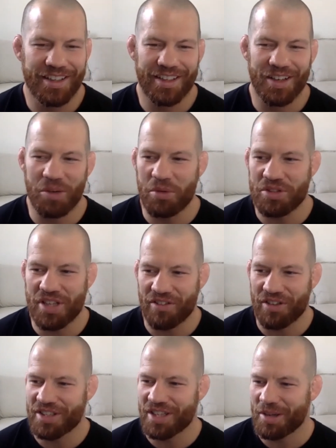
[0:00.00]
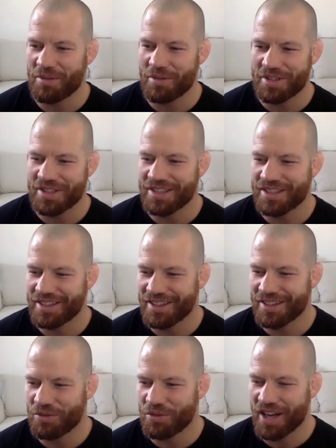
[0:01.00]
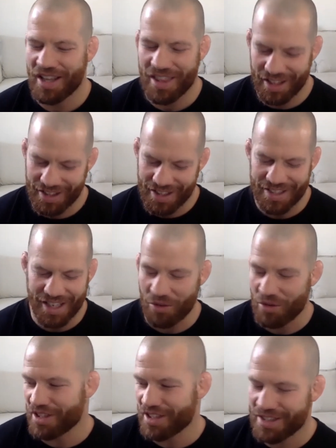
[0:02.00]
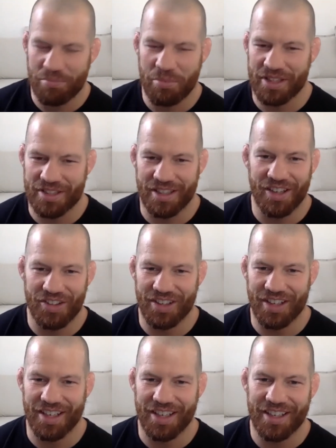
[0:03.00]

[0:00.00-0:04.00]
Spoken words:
almost every time, it's when I think this guy won, he picks the other guy.